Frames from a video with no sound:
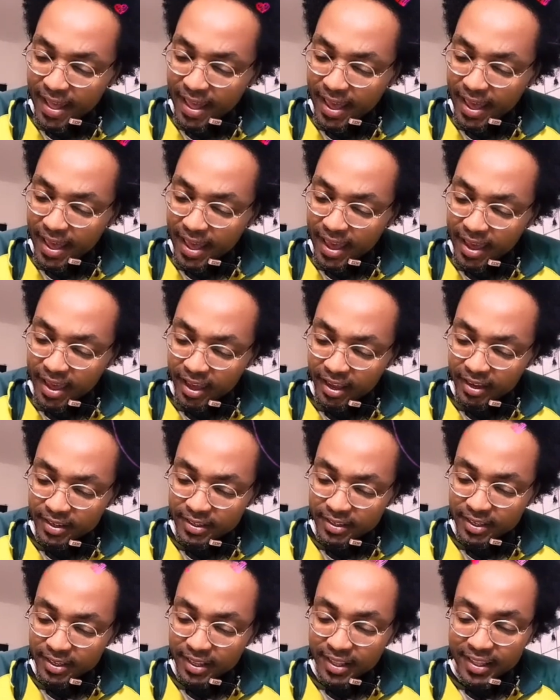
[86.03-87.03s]

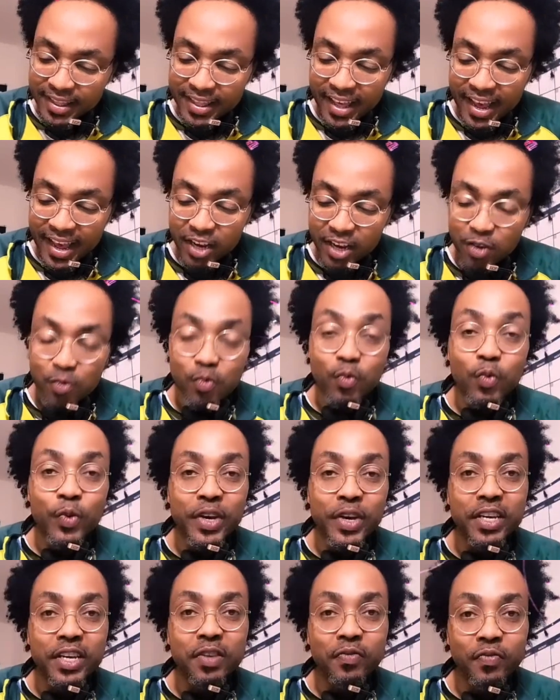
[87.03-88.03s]
And that
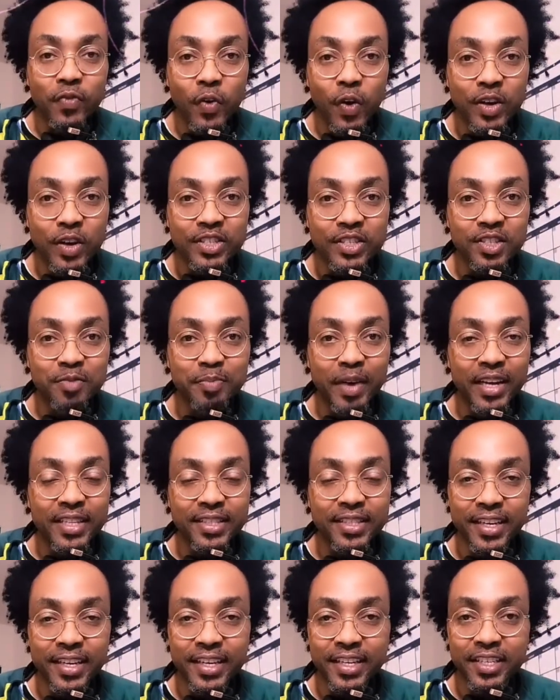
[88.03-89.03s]
reinforces my
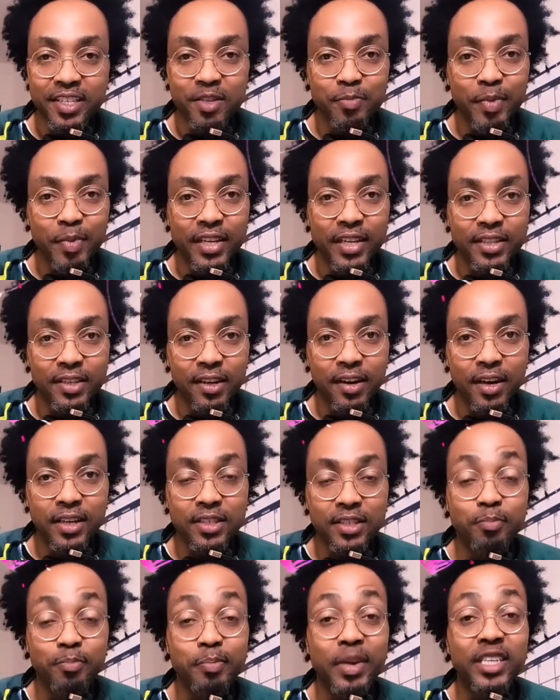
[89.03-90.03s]
thinking, my
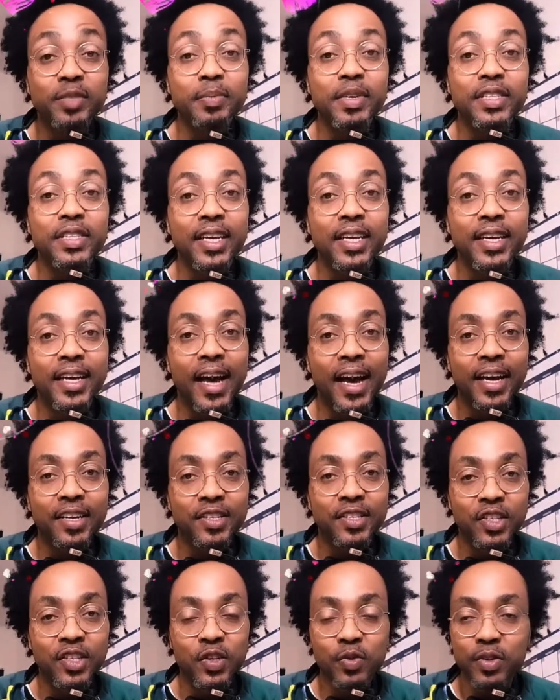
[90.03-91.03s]
thoughts, makes me think I
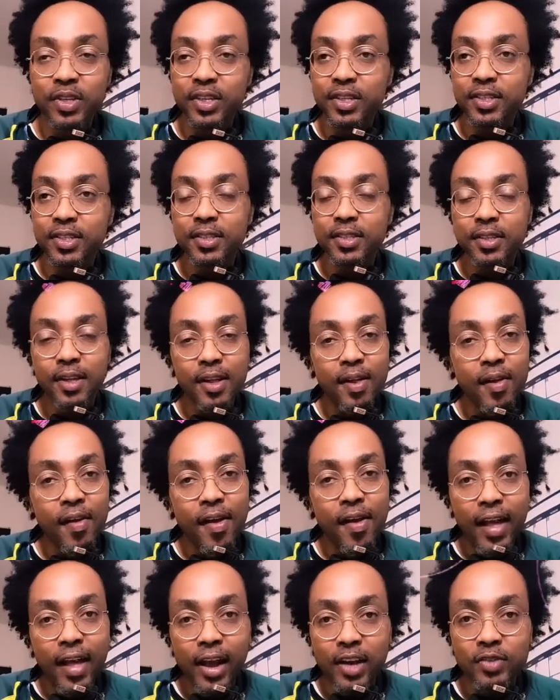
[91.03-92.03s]
can do this.
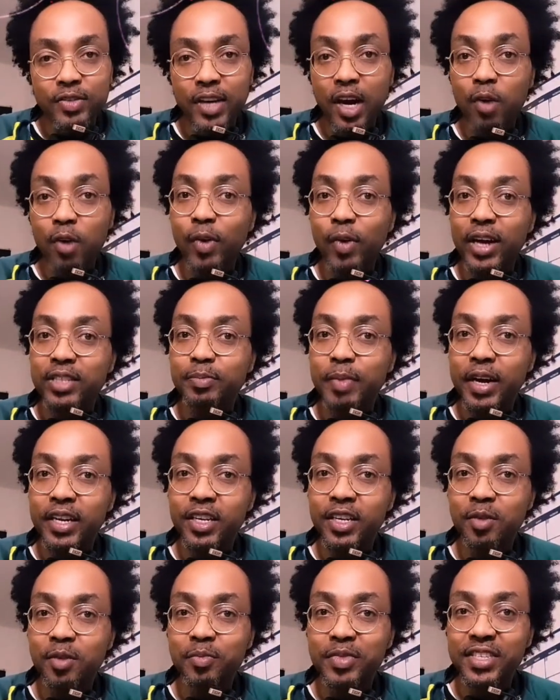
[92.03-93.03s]
Because when I watch my
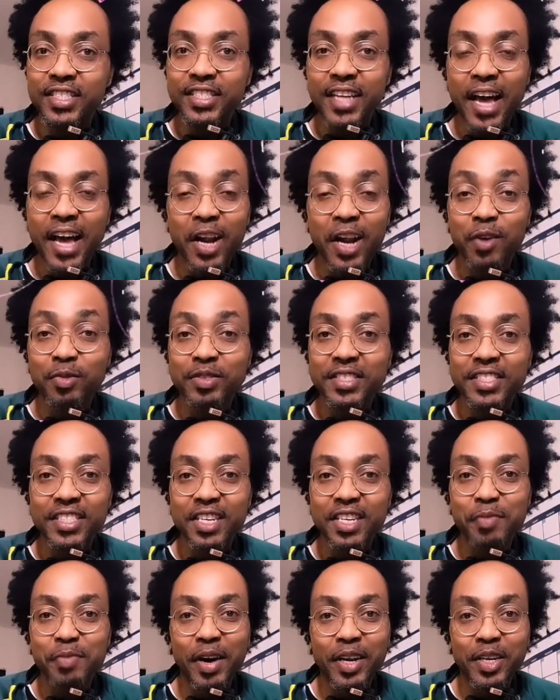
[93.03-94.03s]
numbers, I don't
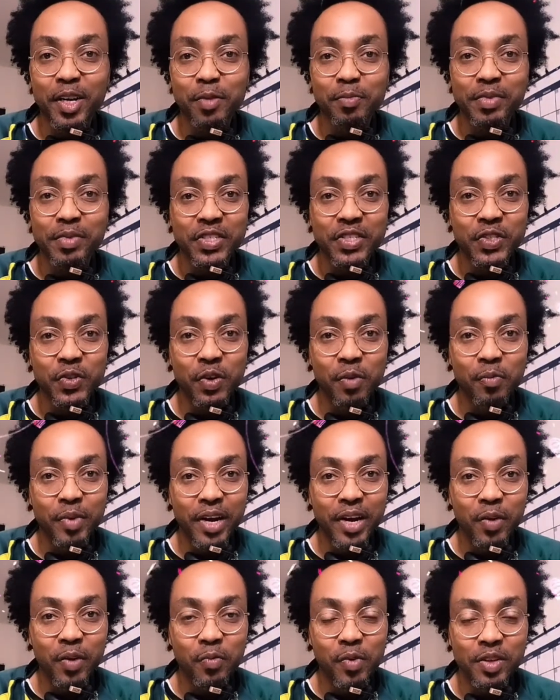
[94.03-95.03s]
see my numbers doing what
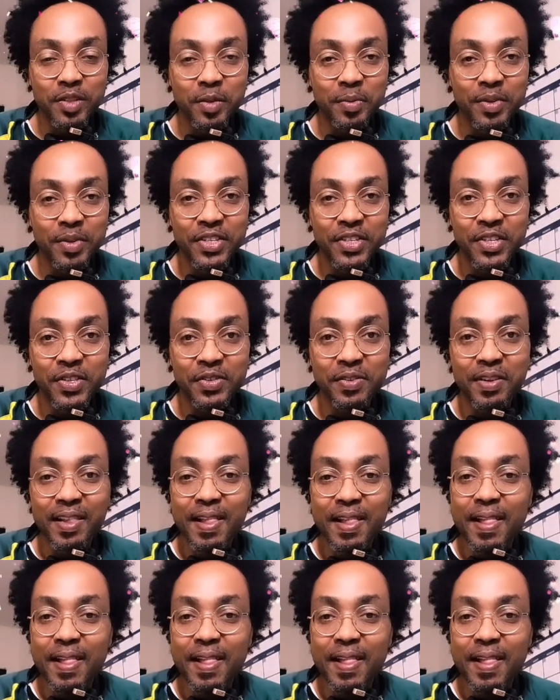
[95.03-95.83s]
I want them to do.